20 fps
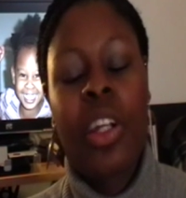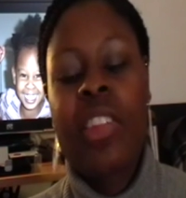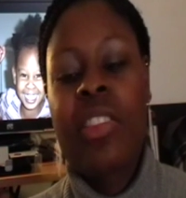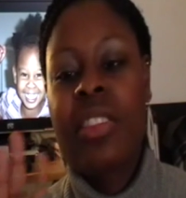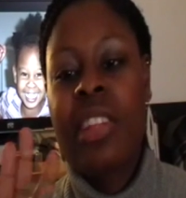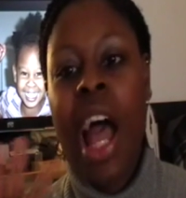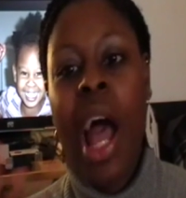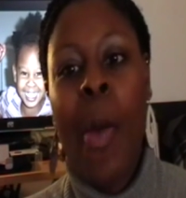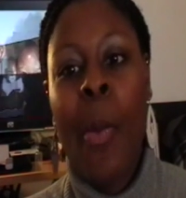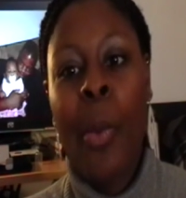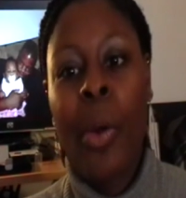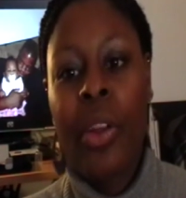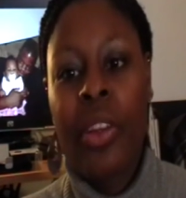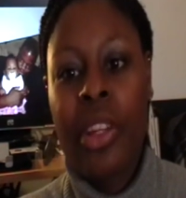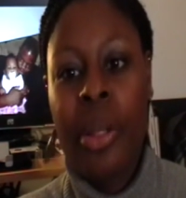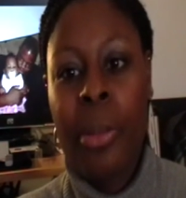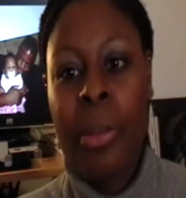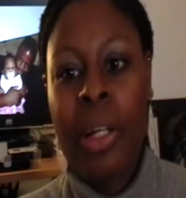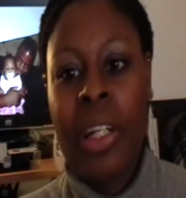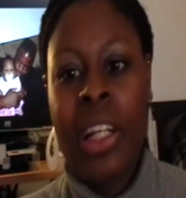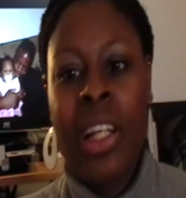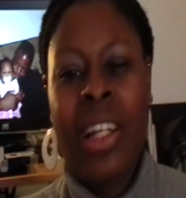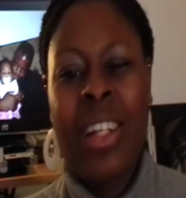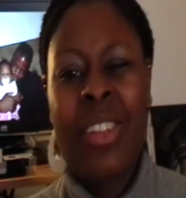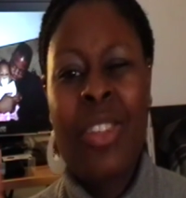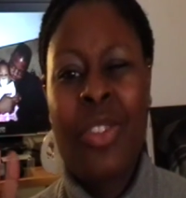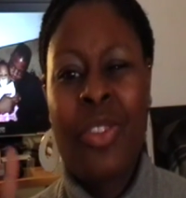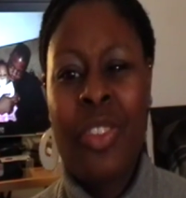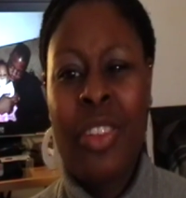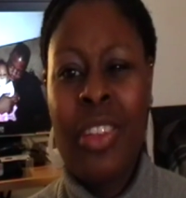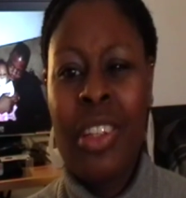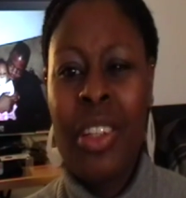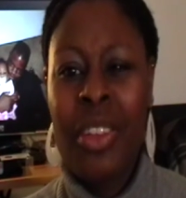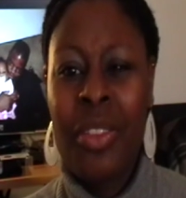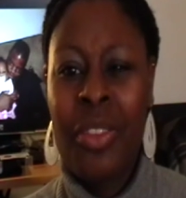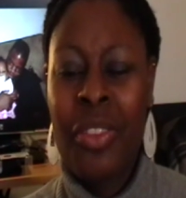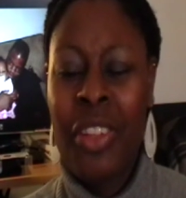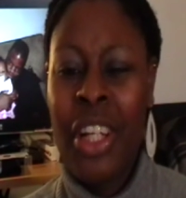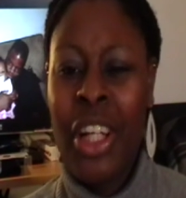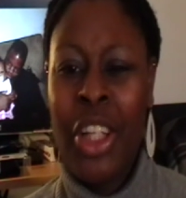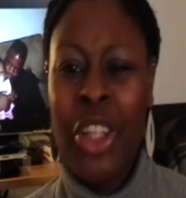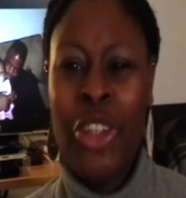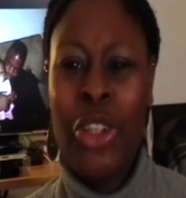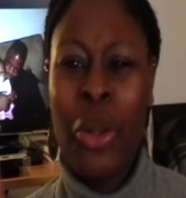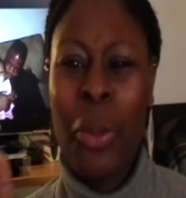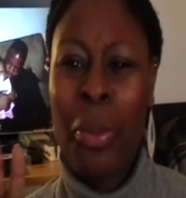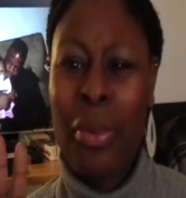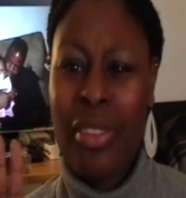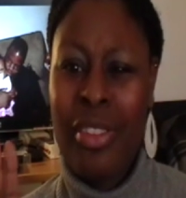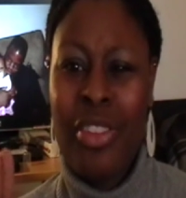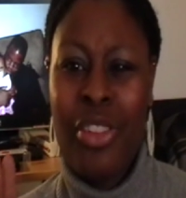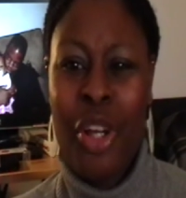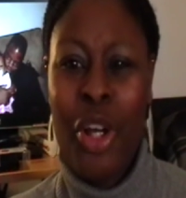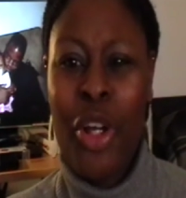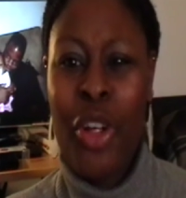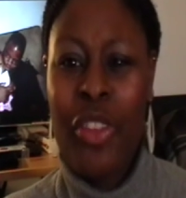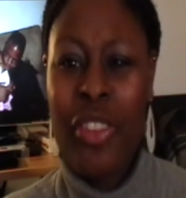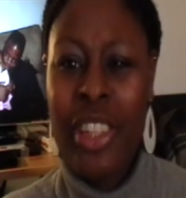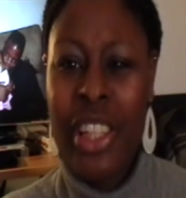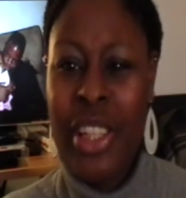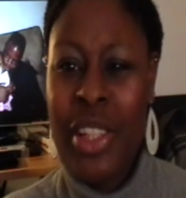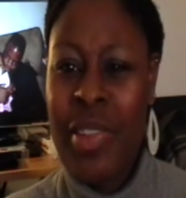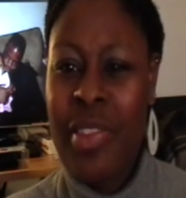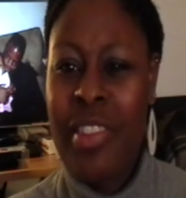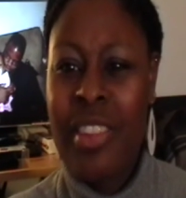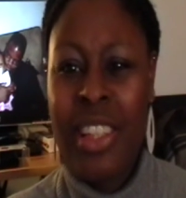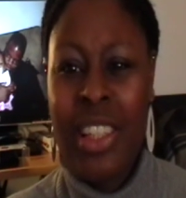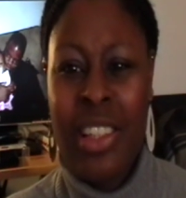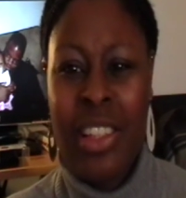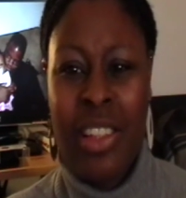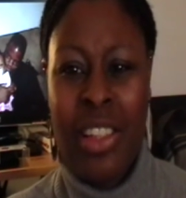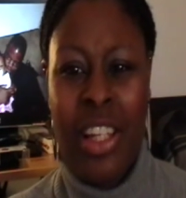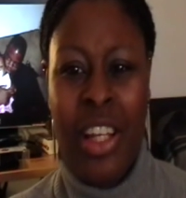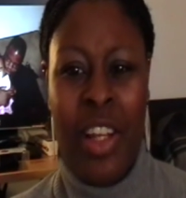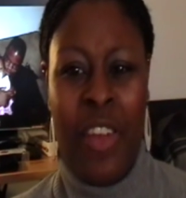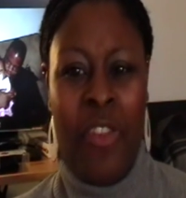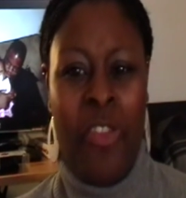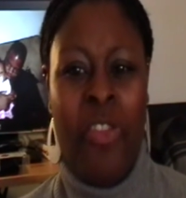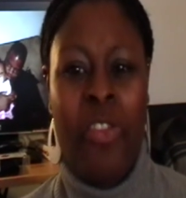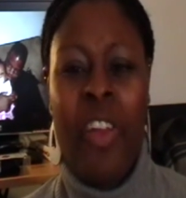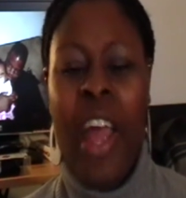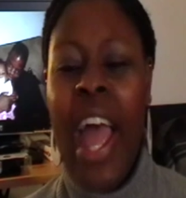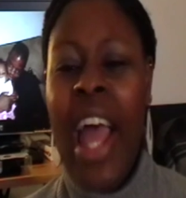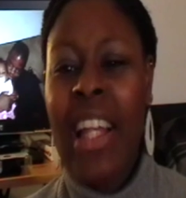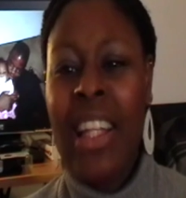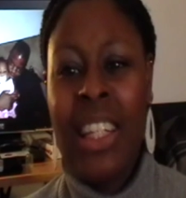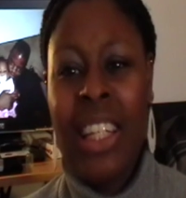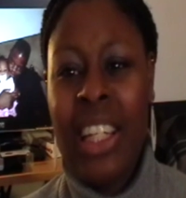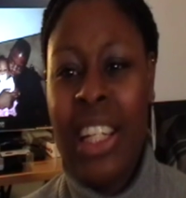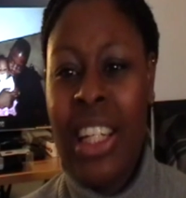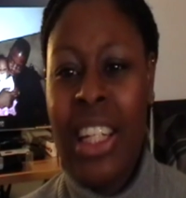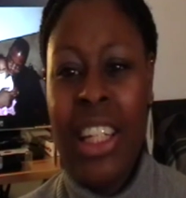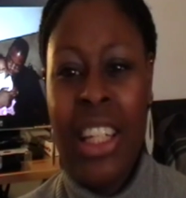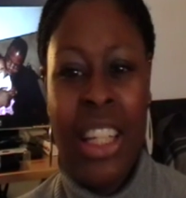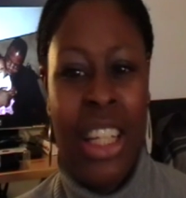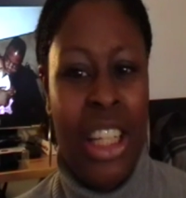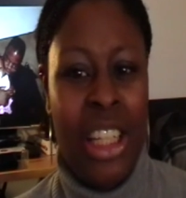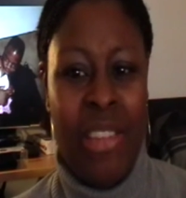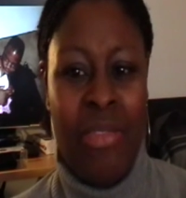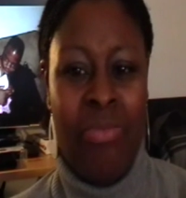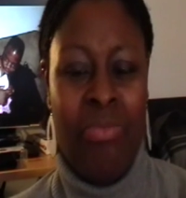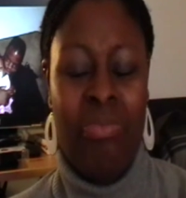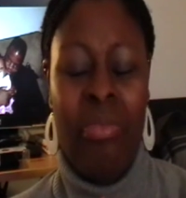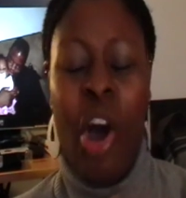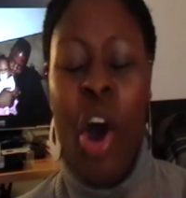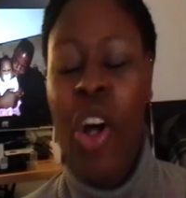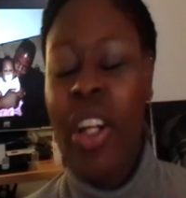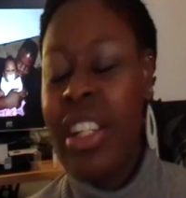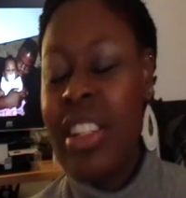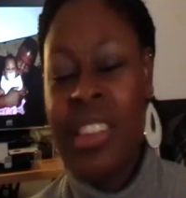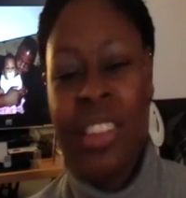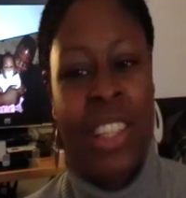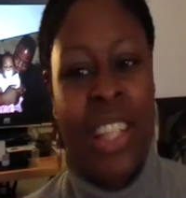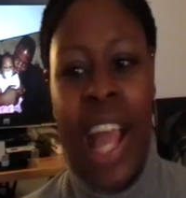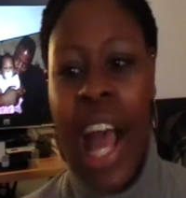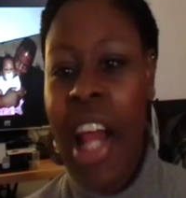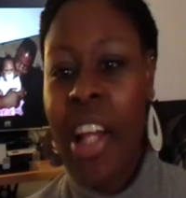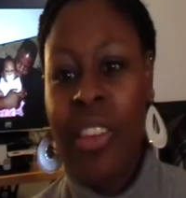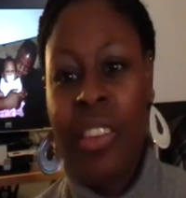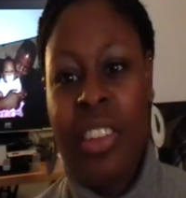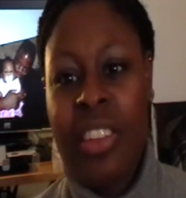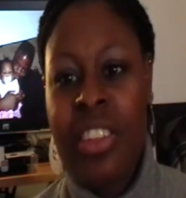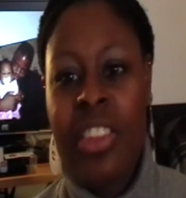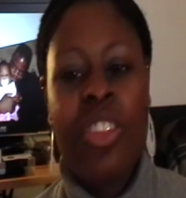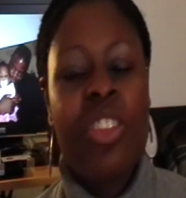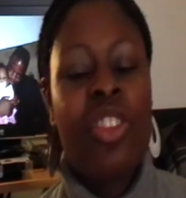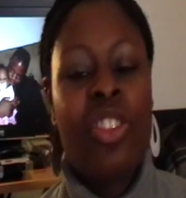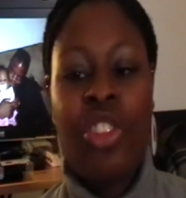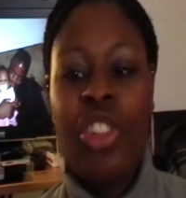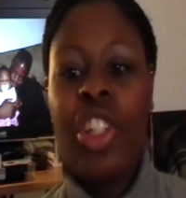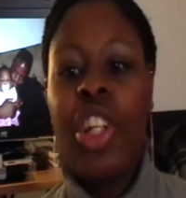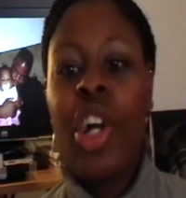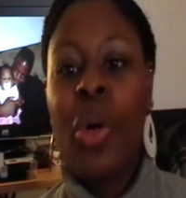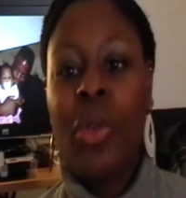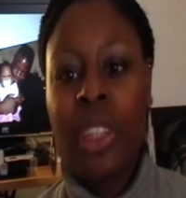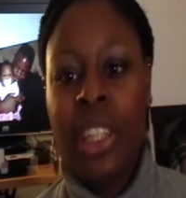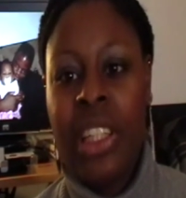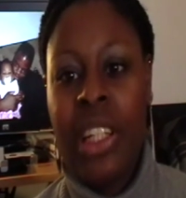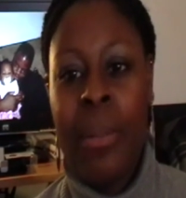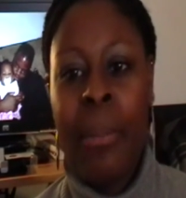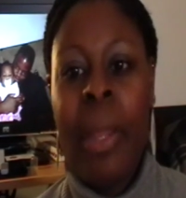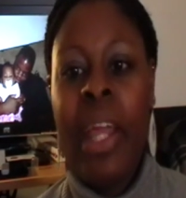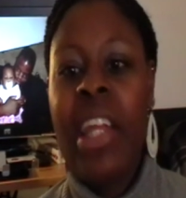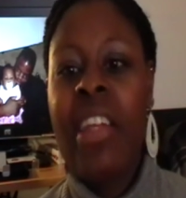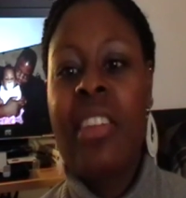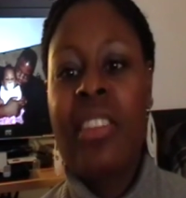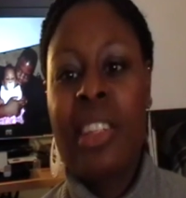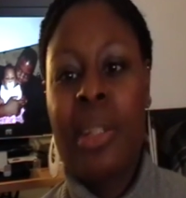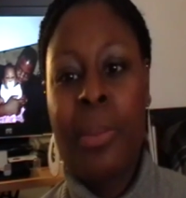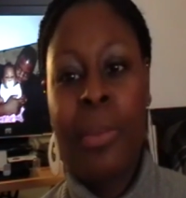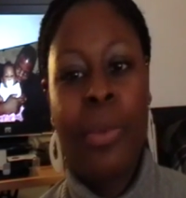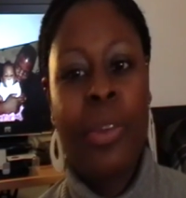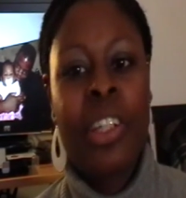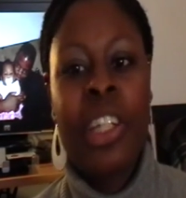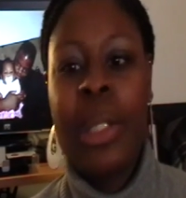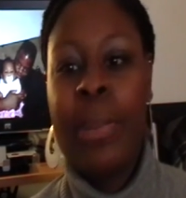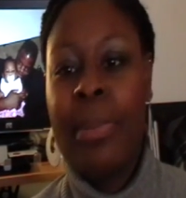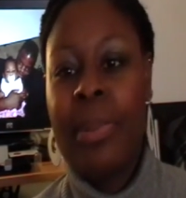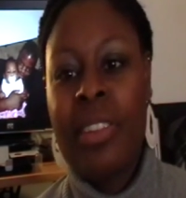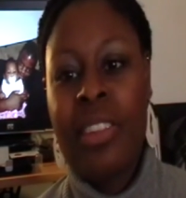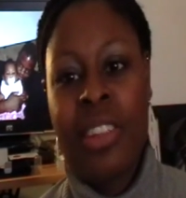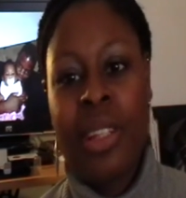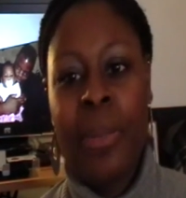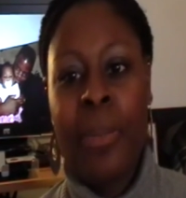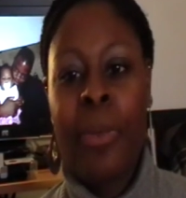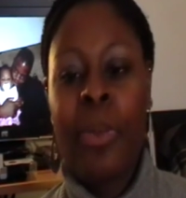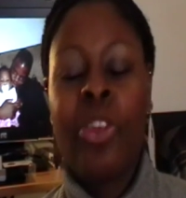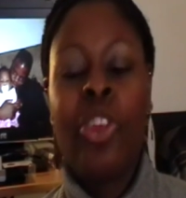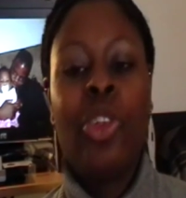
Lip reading: It's not worth your money, and it's full of, you know, preservatives and fattening and all these calories. You don't need it. Make it simple. Keep it simple.